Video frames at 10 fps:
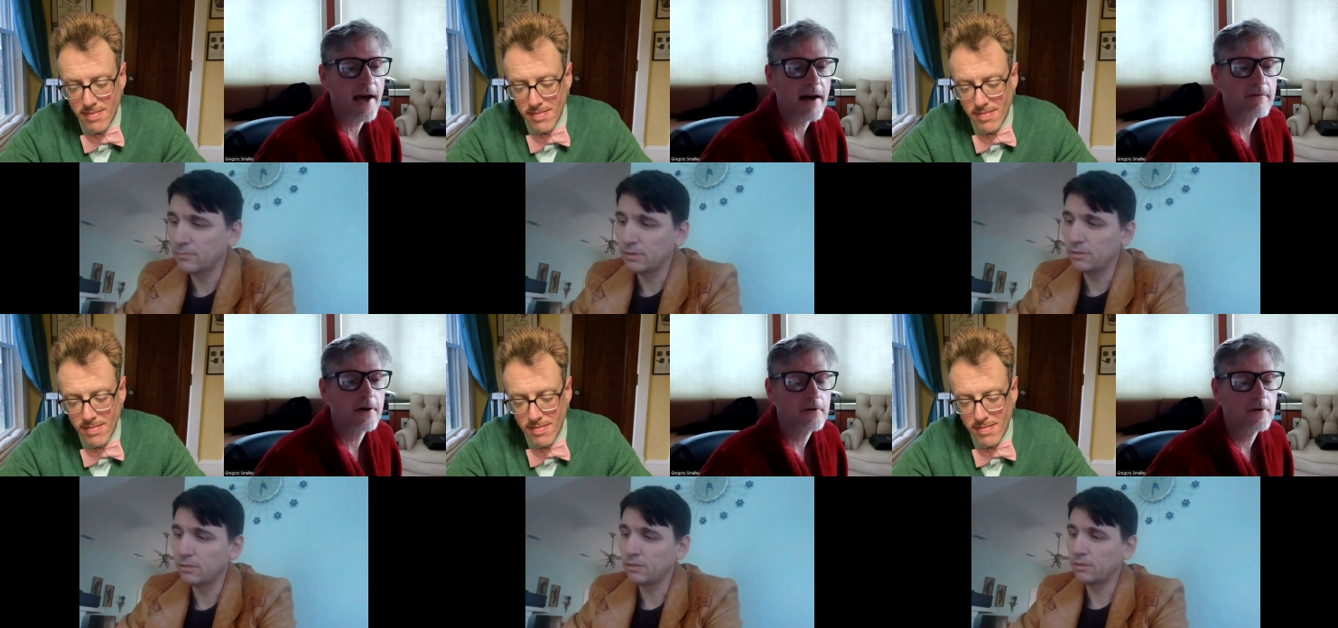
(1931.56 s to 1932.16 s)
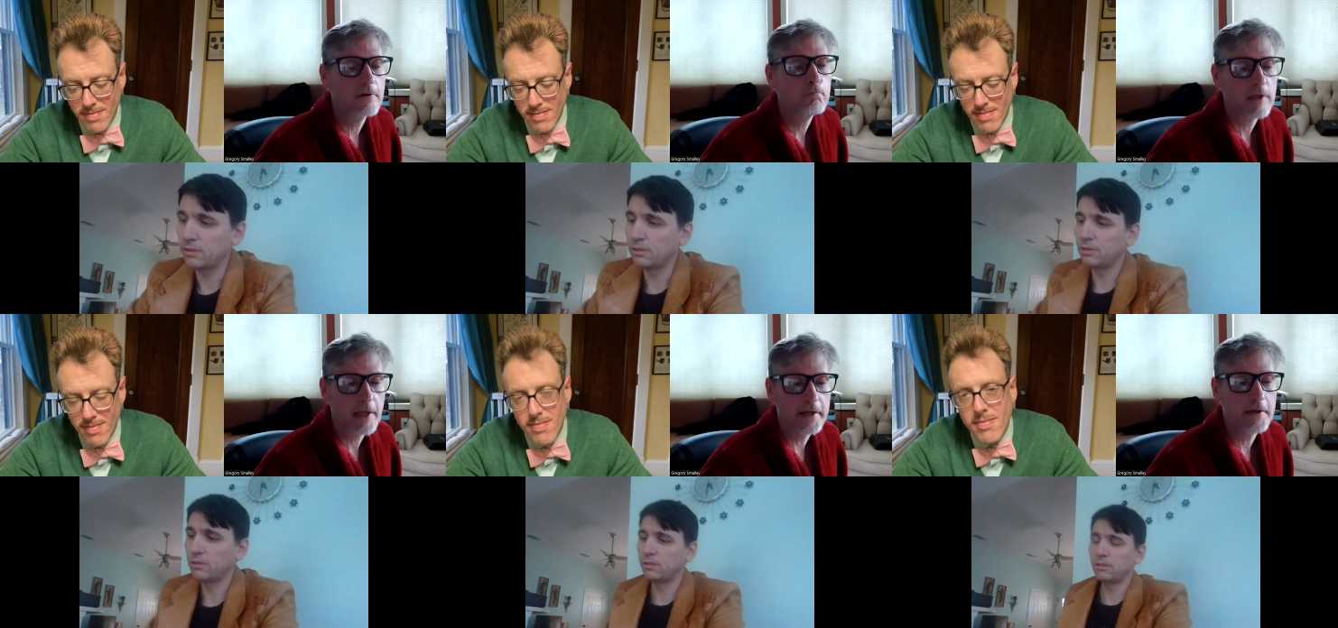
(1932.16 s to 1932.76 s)
Speaker 1: to have
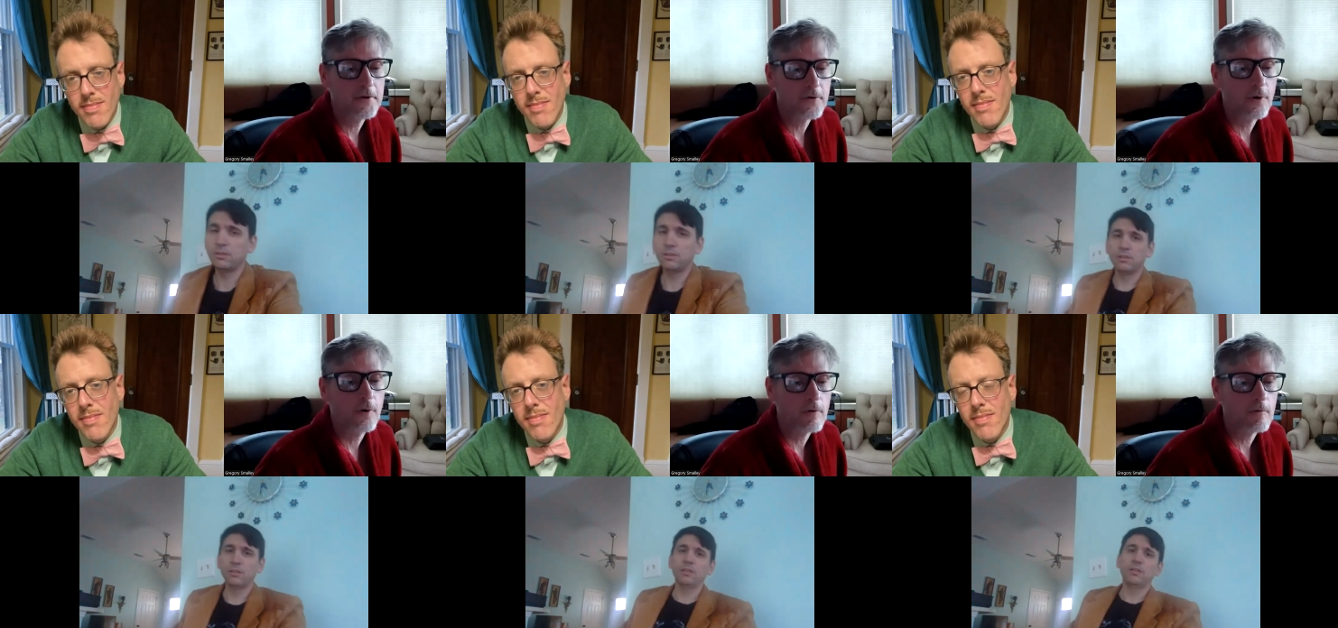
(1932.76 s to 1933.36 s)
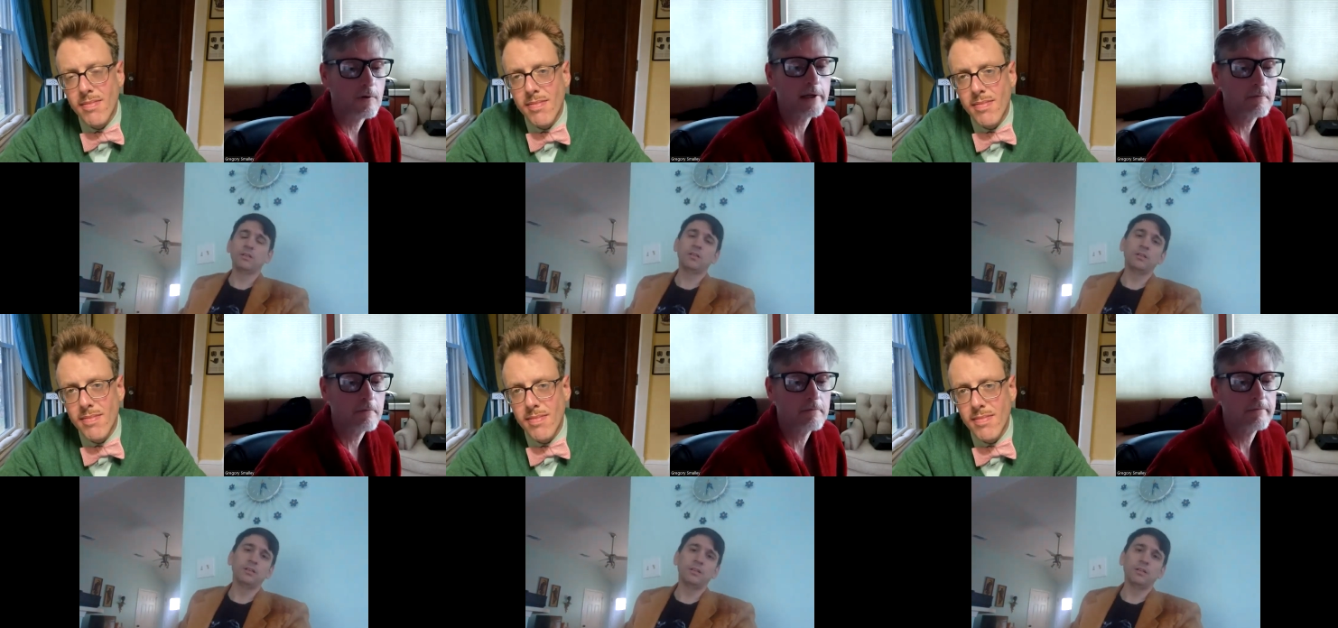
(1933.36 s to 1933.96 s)
complete control over
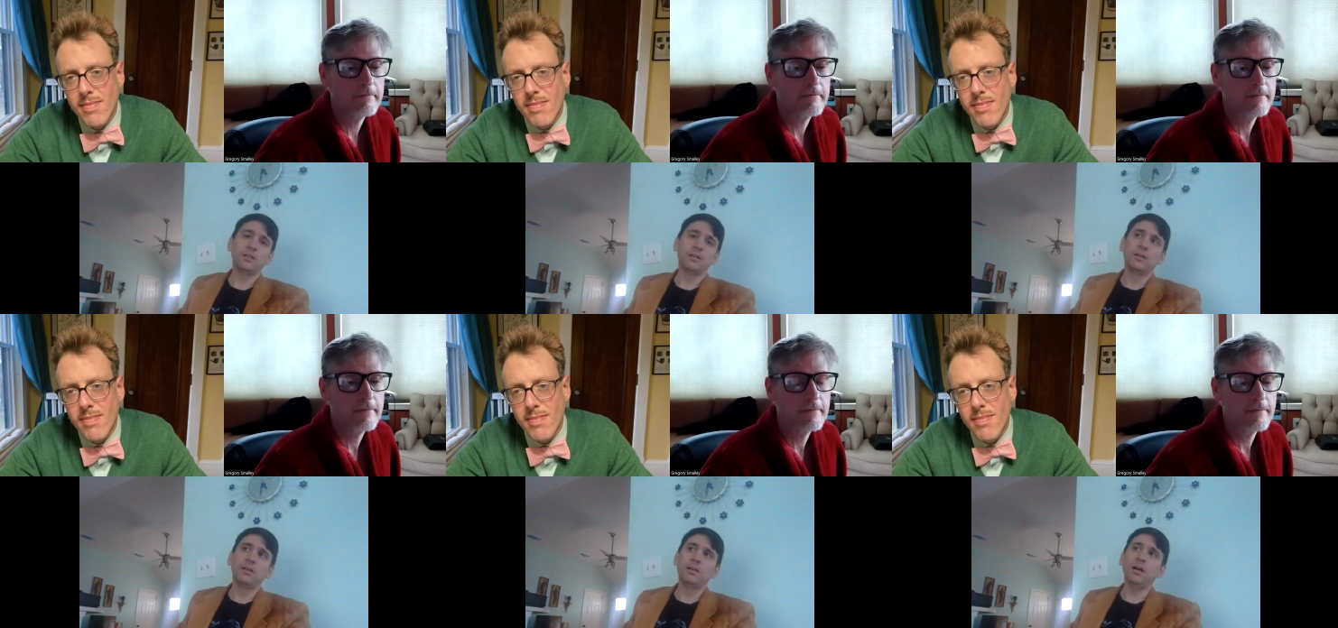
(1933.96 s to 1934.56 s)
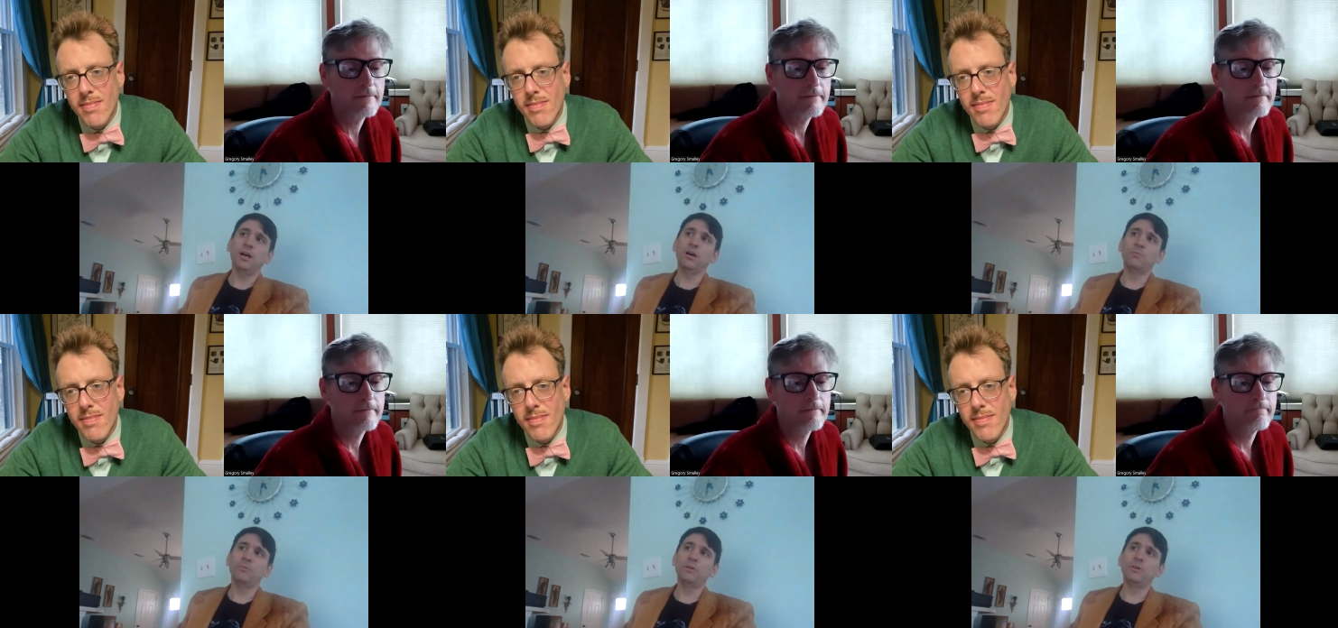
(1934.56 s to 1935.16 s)
it?
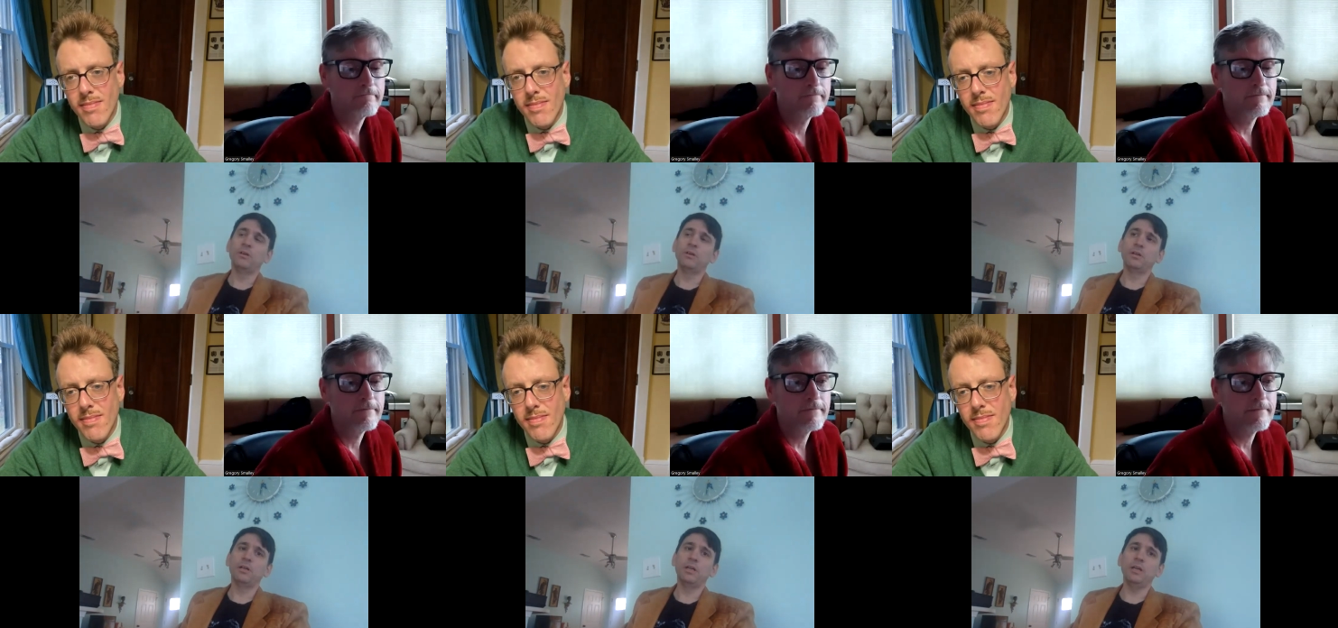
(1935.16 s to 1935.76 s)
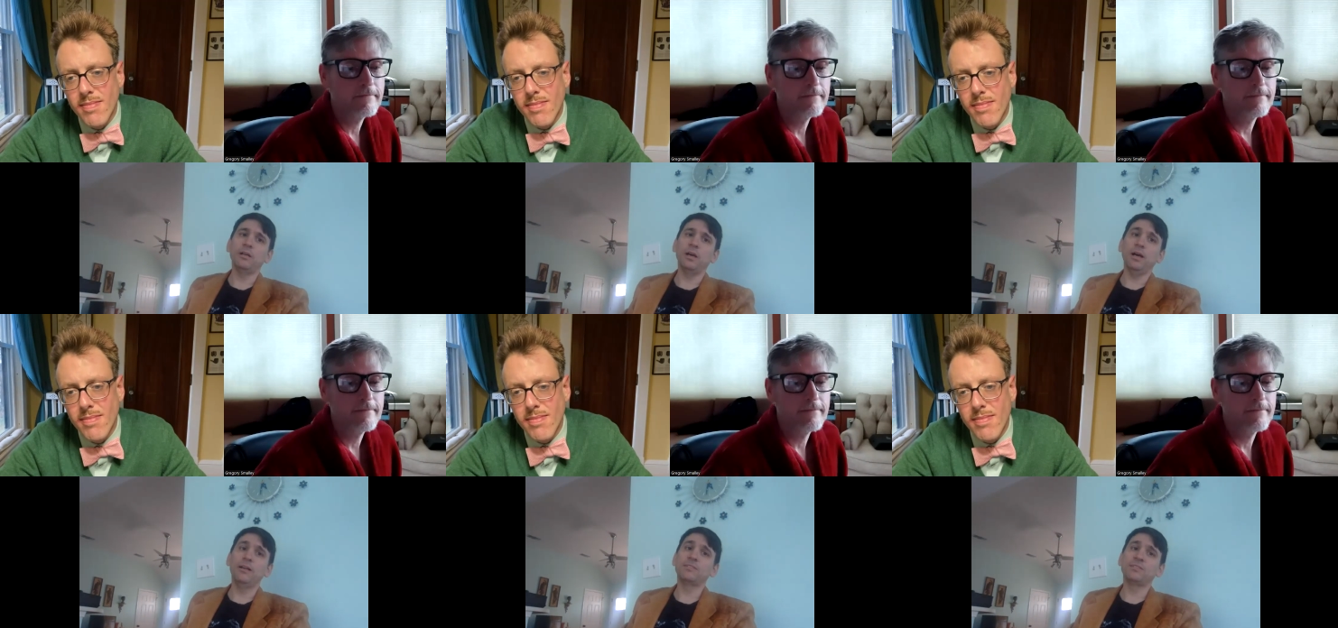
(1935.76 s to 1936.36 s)
Speaker 2: Um,
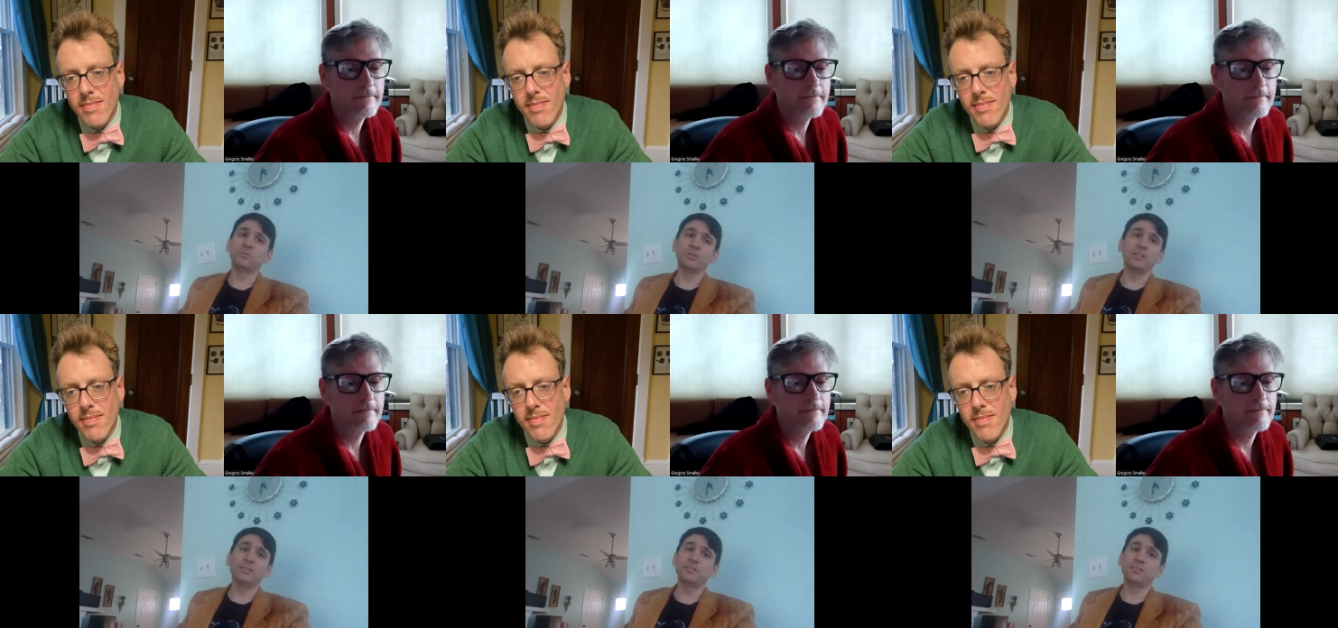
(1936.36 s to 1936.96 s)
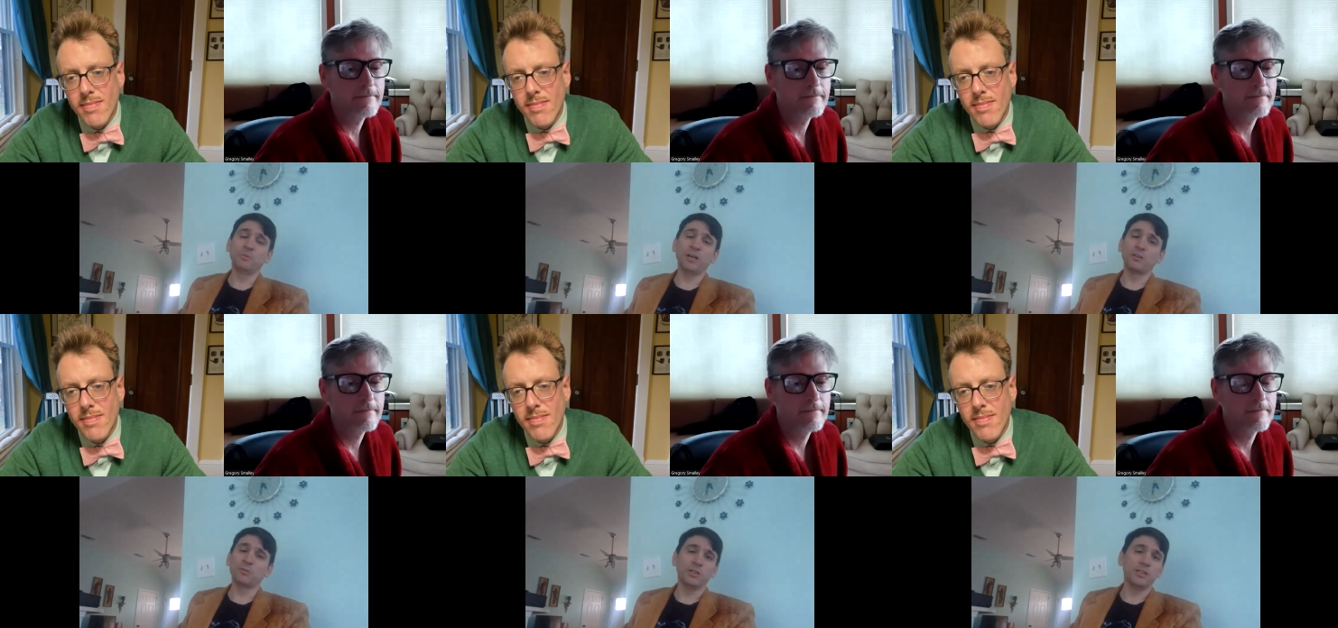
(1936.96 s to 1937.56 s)
it's really just a
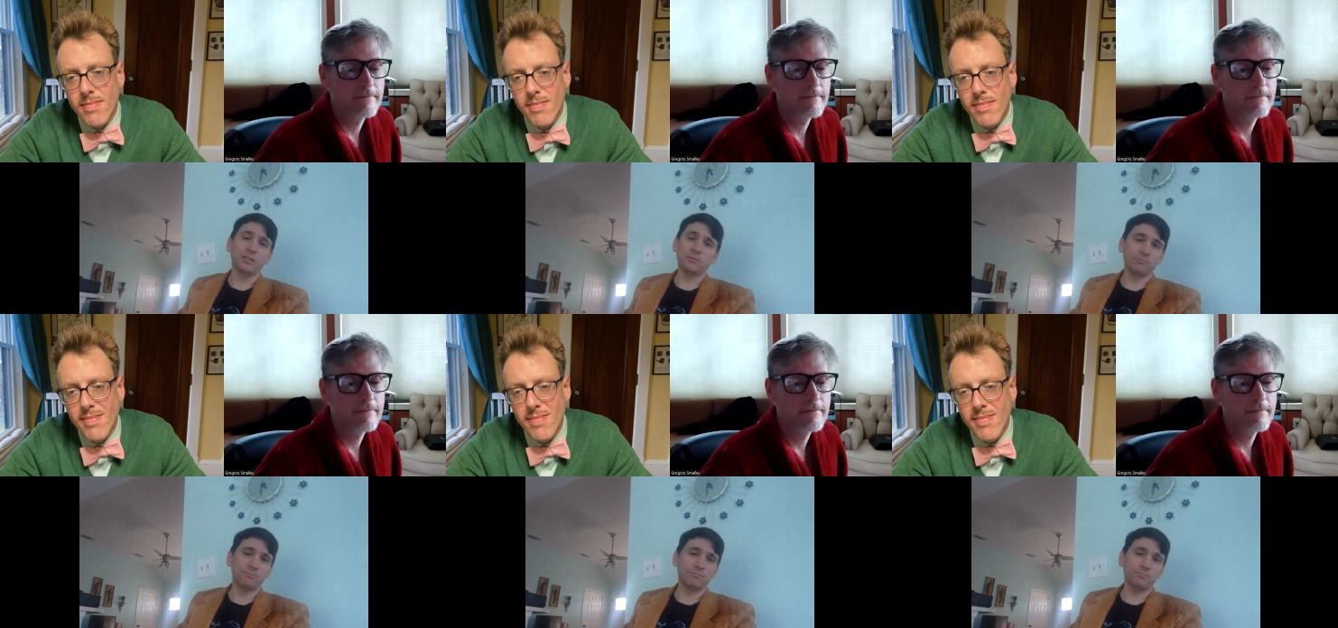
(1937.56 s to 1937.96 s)
matter of money.